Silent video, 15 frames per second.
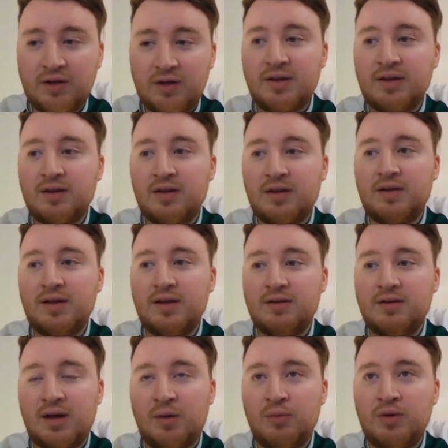think I
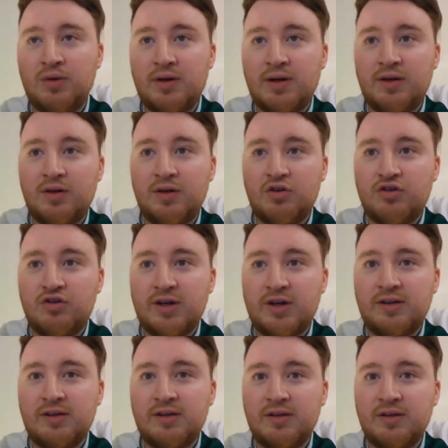think I would have rather had
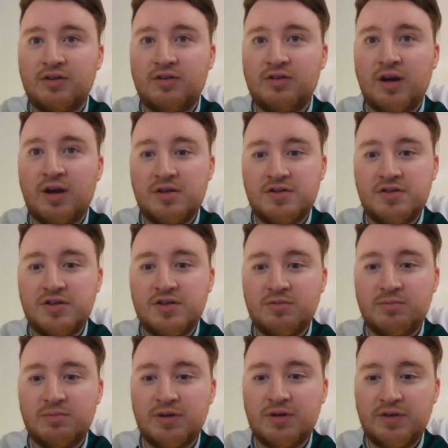Shankland at the start of the
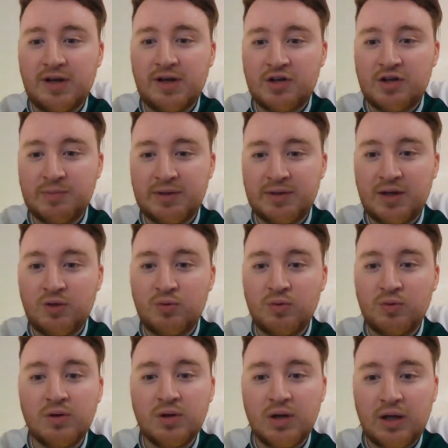season, but if you ask me now,
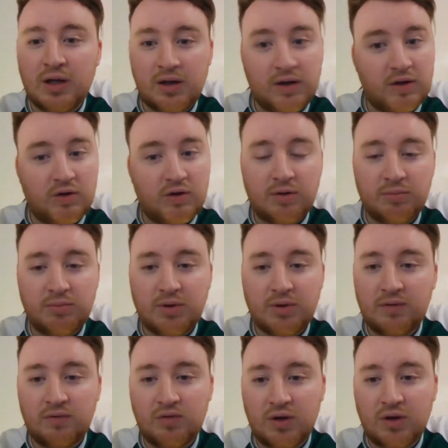you know I'd,
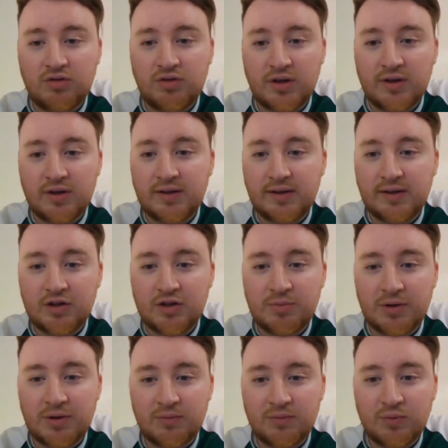I'd, I'd rather take
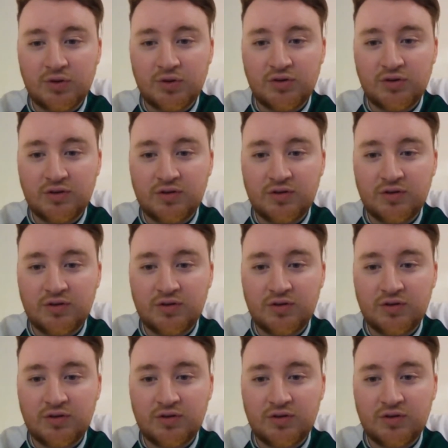Nisbet, which oh, is